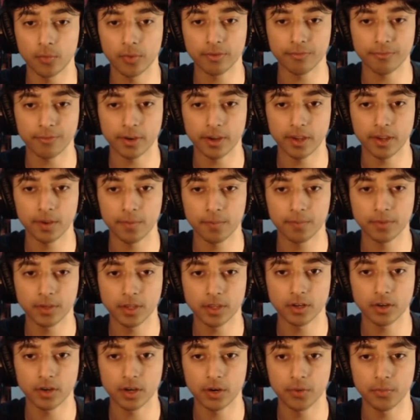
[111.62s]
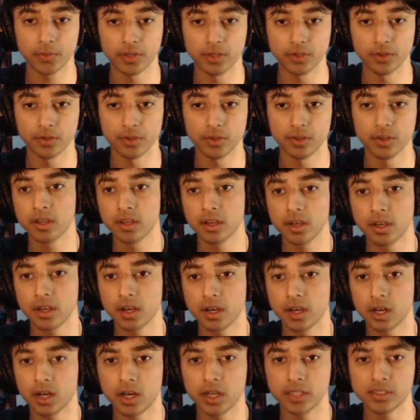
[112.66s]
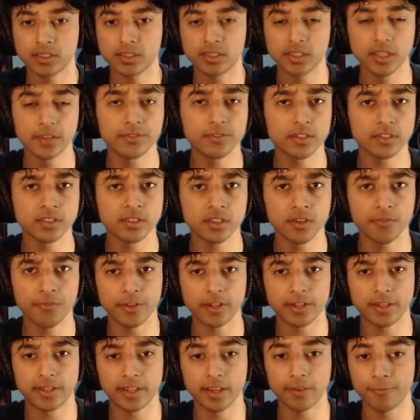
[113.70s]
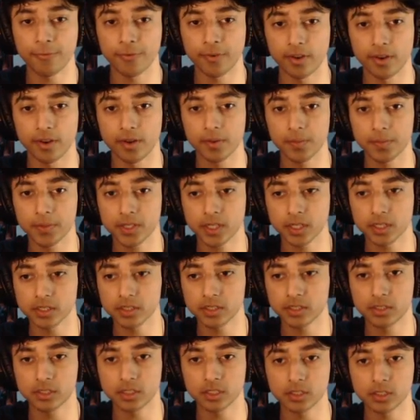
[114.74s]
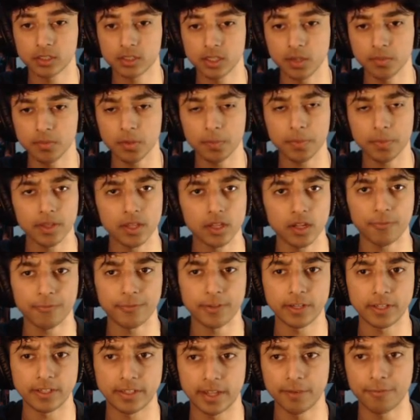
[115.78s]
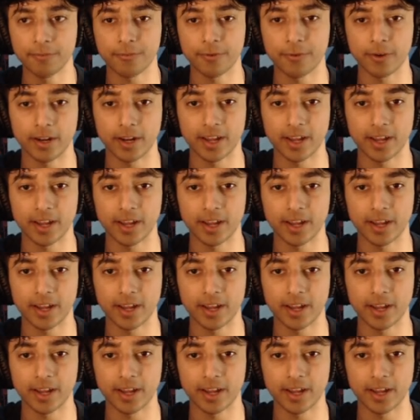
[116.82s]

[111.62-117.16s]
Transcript: wait for him you know how we do uh, see if there's something different because there seemed to be nothing different